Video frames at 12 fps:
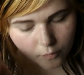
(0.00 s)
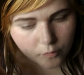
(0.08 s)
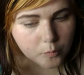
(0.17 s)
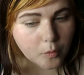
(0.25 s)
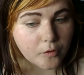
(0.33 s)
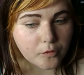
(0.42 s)

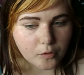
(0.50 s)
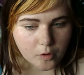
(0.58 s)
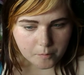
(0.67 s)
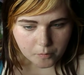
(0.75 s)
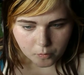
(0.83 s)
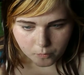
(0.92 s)
This is why it's so
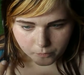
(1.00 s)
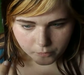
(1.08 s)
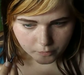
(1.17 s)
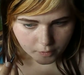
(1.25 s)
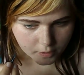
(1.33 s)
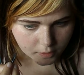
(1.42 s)
important
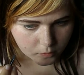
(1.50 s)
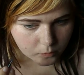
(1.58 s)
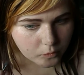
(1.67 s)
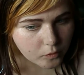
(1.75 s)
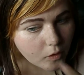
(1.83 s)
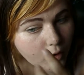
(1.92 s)
to take your
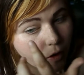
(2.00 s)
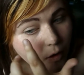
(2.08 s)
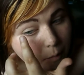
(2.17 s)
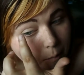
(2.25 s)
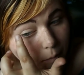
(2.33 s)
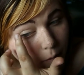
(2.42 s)

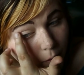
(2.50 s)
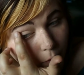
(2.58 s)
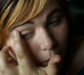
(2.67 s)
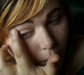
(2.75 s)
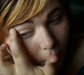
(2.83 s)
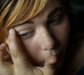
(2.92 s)
time.
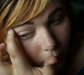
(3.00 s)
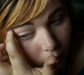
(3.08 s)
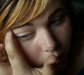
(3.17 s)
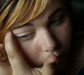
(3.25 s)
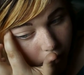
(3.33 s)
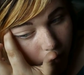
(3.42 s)

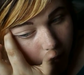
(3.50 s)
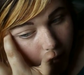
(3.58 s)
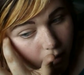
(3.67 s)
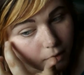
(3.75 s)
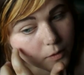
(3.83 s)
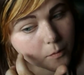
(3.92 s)
Just did a
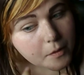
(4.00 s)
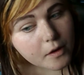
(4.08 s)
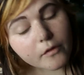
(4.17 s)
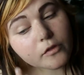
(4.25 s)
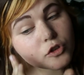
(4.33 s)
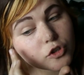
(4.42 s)
little
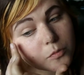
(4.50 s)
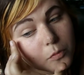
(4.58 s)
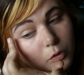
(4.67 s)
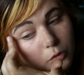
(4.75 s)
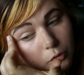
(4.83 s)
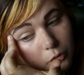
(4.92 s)
bit of a
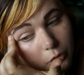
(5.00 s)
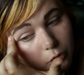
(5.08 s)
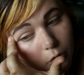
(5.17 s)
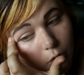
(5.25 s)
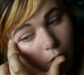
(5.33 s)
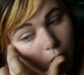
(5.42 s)

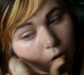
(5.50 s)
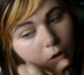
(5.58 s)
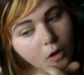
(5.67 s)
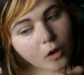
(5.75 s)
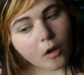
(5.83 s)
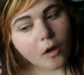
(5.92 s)
schmutz.
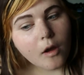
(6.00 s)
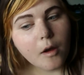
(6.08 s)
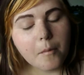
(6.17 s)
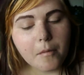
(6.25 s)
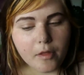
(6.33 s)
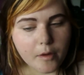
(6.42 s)

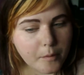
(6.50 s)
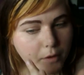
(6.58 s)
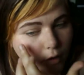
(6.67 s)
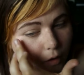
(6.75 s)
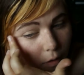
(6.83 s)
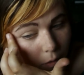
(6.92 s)
But there we
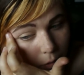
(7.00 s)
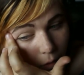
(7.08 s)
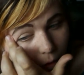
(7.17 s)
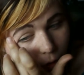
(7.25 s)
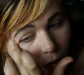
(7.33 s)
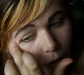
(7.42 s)
go.
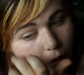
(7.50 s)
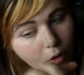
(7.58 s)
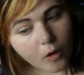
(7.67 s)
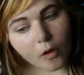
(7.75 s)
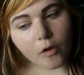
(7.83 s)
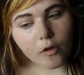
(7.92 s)

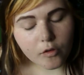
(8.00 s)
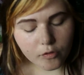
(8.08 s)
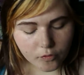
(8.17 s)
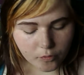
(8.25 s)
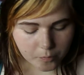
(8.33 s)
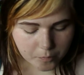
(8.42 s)

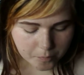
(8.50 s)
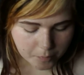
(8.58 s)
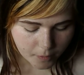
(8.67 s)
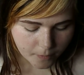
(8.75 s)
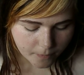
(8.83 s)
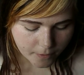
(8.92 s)
Just
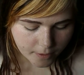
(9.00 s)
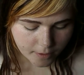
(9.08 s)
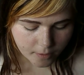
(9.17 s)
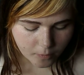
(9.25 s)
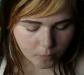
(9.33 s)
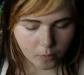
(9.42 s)
blend that
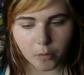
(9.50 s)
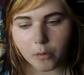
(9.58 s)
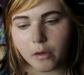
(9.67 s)
out.